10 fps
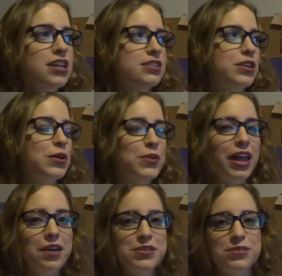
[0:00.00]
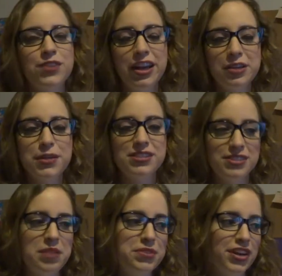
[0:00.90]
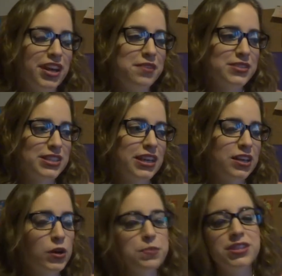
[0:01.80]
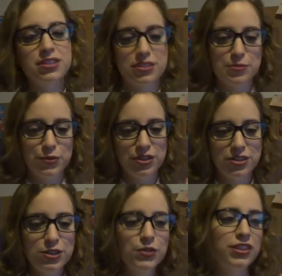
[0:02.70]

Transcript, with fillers: So when I was writing my summary, I was like, oh, but this is important too,